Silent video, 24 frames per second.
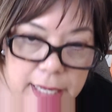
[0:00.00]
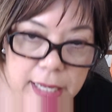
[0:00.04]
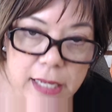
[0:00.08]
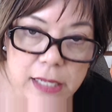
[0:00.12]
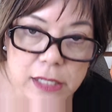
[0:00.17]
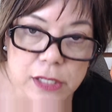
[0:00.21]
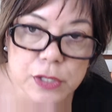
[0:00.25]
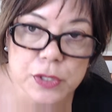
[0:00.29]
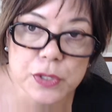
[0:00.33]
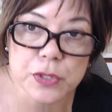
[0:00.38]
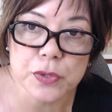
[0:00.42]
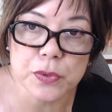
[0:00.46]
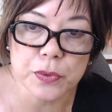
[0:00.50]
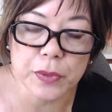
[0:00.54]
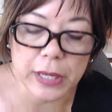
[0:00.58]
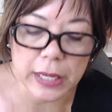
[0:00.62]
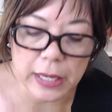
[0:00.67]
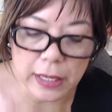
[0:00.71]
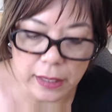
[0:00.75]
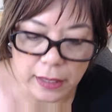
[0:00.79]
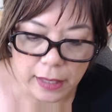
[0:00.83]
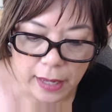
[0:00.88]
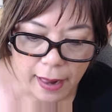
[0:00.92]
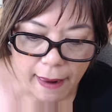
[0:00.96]

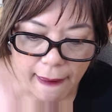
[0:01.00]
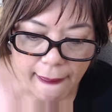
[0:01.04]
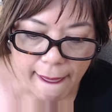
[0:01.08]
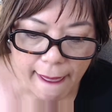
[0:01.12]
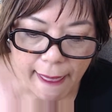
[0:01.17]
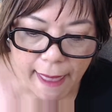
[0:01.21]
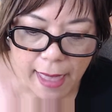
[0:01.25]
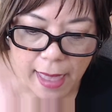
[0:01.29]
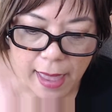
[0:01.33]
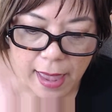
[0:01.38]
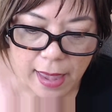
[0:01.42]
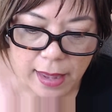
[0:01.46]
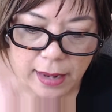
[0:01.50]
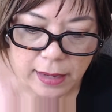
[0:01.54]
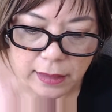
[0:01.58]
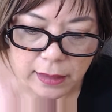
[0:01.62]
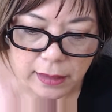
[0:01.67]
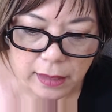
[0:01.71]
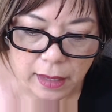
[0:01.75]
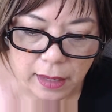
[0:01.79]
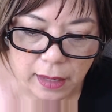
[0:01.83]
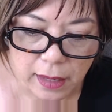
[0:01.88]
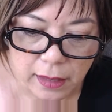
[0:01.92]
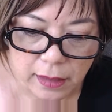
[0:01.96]
Street and
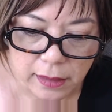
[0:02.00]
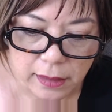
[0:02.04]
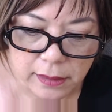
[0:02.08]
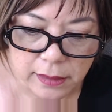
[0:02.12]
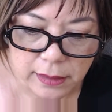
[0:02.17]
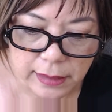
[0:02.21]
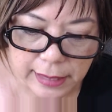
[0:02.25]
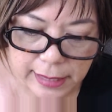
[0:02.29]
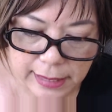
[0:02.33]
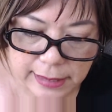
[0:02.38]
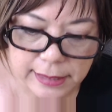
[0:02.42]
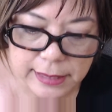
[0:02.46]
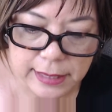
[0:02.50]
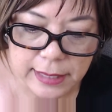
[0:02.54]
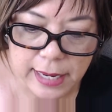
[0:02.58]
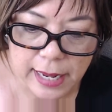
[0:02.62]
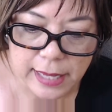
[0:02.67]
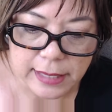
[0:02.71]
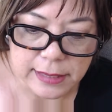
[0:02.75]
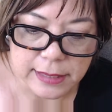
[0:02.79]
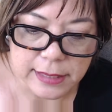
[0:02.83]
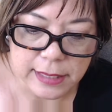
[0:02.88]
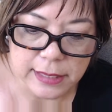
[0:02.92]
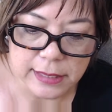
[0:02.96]
listed
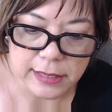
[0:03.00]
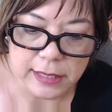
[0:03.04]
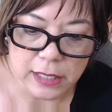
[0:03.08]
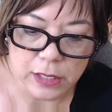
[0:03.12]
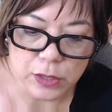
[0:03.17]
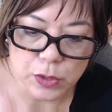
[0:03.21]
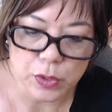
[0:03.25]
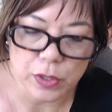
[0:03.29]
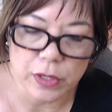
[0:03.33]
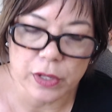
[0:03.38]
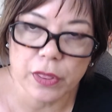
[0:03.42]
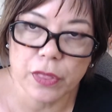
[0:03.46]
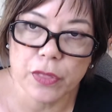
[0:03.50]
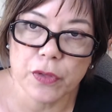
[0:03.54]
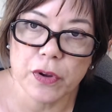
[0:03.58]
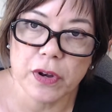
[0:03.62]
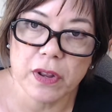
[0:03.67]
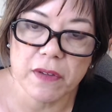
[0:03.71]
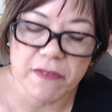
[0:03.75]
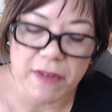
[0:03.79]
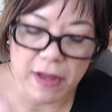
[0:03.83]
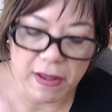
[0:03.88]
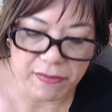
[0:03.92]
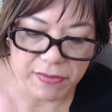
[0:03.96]
at
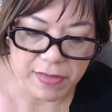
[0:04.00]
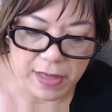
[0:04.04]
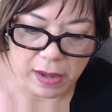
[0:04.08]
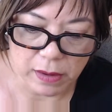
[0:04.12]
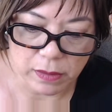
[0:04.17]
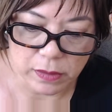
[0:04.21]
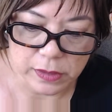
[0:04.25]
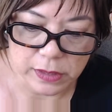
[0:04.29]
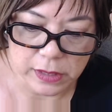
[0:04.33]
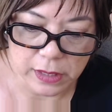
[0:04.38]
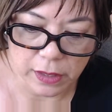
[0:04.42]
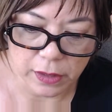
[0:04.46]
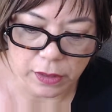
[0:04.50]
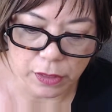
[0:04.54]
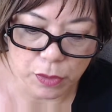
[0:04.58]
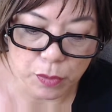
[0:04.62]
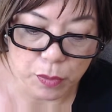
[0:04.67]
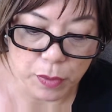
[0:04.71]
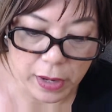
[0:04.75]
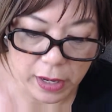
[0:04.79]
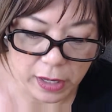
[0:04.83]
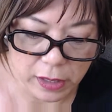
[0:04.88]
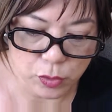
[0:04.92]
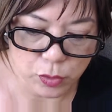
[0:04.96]

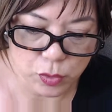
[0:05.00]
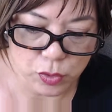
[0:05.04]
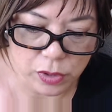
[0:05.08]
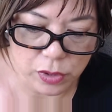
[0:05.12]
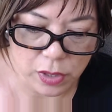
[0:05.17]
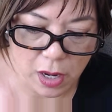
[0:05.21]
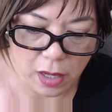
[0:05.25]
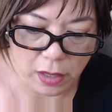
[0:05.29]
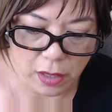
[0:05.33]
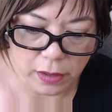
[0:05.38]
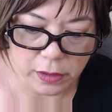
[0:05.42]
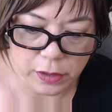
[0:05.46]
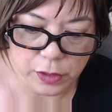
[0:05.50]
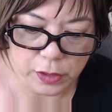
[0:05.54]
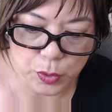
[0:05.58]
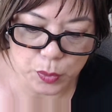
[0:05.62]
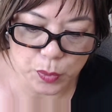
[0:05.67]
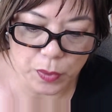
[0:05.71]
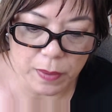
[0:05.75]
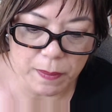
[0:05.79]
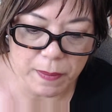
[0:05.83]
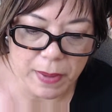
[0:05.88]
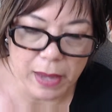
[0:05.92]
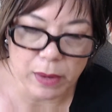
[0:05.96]
$635,300.
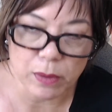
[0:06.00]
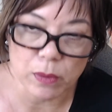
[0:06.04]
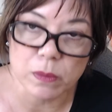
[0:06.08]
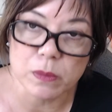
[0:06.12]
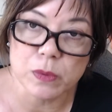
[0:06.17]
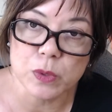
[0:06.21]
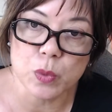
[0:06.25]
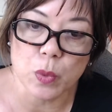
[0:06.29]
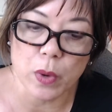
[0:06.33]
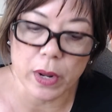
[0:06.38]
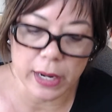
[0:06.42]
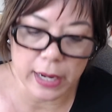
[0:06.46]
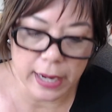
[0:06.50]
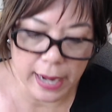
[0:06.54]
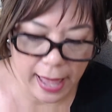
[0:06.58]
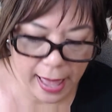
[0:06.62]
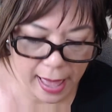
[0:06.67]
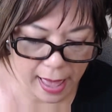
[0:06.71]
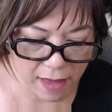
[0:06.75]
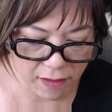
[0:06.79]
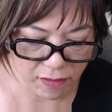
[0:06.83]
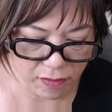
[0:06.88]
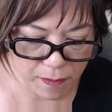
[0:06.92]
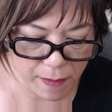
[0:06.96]
3 bedrooms,
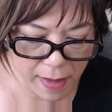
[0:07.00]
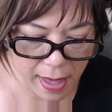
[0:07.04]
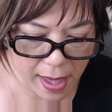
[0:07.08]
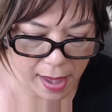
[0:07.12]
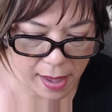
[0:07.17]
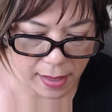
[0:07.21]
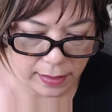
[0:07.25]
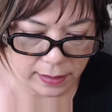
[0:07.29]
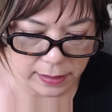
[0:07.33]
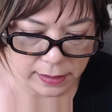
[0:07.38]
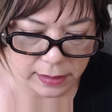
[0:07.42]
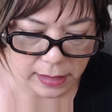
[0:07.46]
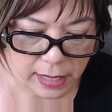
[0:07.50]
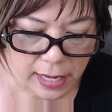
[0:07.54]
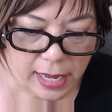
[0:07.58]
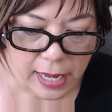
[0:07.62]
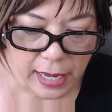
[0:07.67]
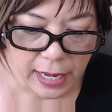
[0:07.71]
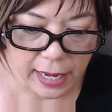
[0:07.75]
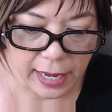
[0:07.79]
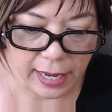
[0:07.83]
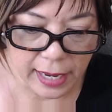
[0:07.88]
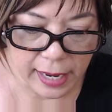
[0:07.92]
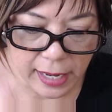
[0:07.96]
1.5 baths
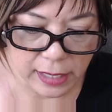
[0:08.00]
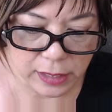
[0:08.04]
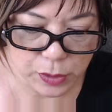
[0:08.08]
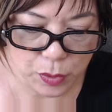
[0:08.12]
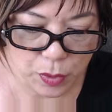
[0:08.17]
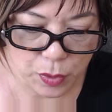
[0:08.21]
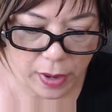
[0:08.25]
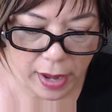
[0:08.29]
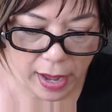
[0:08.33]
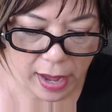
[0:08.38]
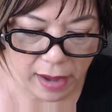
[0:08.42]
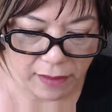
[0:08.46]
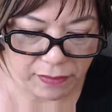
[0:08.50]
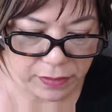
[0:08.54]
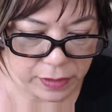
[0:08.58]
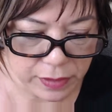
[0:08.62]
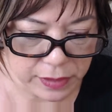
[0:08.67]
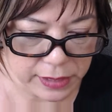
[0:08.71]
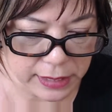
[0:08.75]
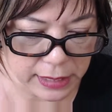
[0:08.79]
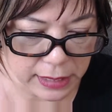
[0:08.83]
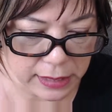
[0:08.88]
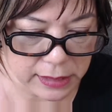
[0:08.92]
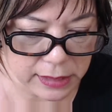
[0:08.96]
in escrow after
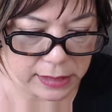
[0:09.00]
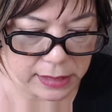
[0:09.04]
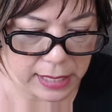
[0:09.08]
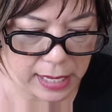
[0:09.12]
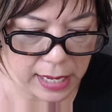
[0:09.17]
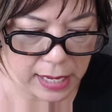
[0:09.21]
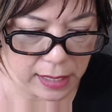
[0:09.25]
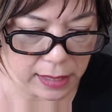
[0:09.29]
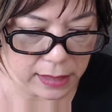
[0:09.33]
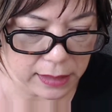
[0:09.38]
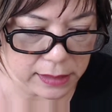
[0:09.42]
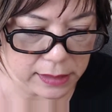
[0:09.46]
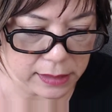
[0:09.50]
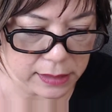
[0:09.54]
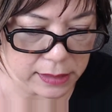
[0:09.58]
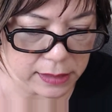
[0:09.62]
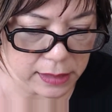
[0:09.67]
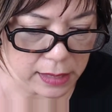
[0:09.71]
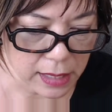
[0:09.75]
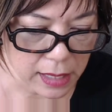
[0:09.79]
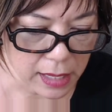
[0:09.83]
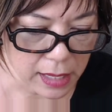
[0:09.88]
6 days.